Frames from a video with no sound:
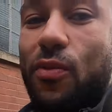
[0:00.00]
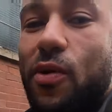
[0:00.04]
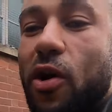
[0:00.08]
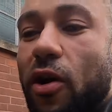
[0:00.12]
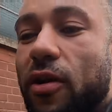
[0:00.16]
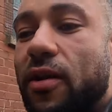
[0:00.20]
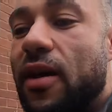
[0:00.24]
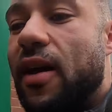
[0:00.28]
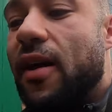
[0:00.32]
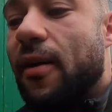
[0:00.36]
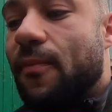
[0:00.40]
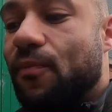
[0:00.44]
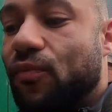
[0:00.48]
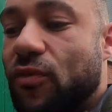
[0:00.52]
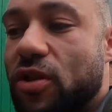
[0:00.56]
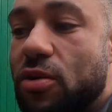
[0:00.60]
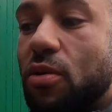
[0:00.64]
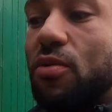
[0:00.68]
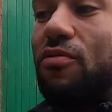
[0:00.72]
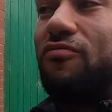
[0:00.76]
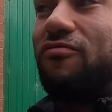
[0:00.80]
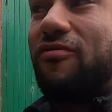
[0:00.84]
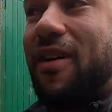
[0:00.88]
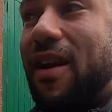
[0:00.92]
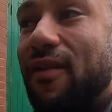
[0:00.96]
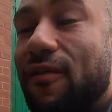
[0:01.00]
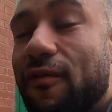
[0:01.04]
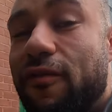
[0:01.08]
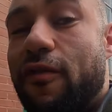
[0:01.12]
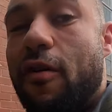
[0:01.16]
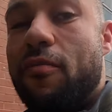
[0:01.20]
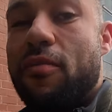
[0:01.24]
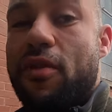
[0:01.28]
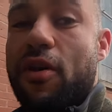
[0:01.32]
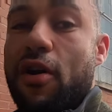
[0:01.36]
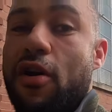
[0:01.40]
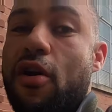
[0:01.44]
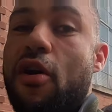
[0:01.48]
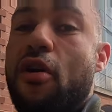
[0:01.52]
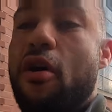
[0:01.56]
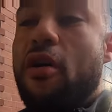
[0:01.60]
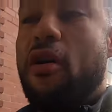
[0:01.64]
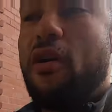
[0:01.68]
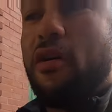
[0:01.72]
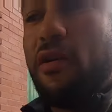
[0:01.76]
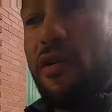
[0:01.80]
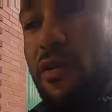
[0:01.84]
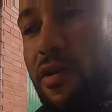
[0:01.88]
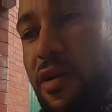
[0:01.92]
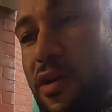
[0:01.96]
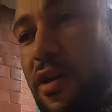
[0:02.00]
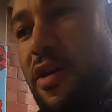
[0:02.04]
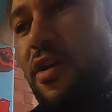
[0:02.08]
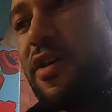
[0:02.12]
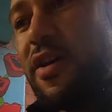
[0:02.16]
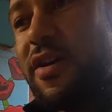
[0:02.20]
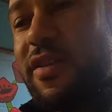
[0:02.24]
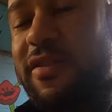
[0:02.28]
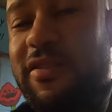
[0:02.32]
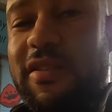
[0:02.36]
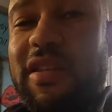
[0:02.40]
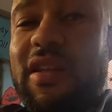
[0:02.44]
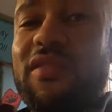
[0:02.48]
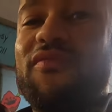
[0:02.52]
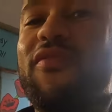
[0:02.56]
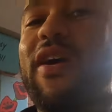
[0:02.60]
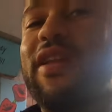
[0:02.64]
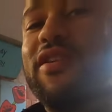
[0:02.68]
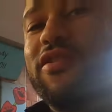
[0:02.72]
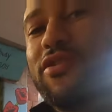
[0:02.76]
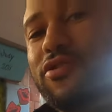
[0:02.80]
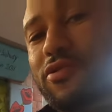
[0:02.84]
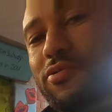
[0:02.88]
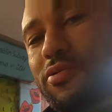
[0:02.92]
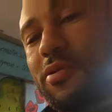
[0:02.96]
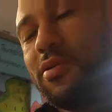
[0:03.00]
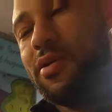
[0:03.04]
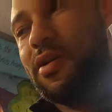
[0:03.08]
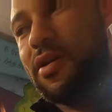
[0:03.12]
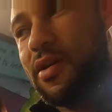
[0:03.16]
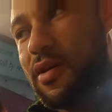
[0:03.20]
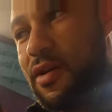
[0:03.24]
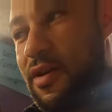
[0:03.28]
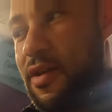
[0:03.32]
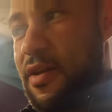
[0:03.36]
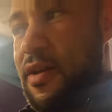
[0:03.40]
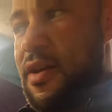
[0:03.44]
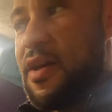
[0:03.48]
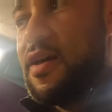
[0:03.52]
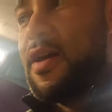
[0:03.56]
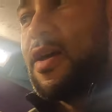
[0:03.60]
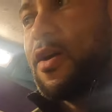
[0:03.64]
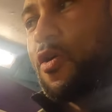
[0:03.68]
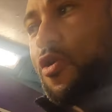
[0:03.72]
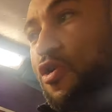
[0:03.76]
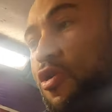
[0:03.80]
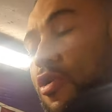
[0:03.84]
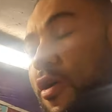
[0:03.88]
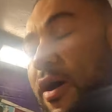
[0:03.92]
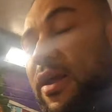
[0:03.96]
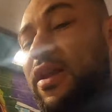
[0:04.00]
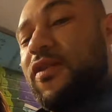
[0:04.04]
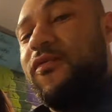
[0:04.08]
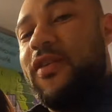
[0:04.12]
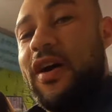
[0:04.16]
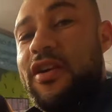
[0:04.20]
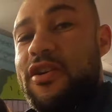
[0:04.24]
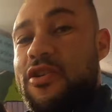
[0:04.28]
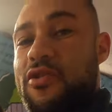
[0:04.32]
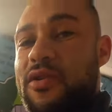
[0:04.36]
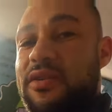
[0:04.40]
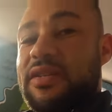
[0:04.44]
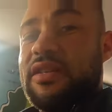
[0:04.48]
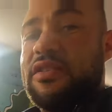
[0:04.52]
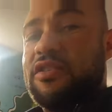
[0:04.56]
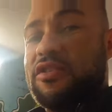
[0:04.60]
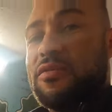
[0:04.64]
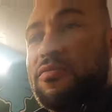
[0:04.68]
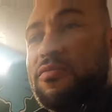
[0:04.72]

when we got there. So we ran from the car to the venue, got in the venue. I said to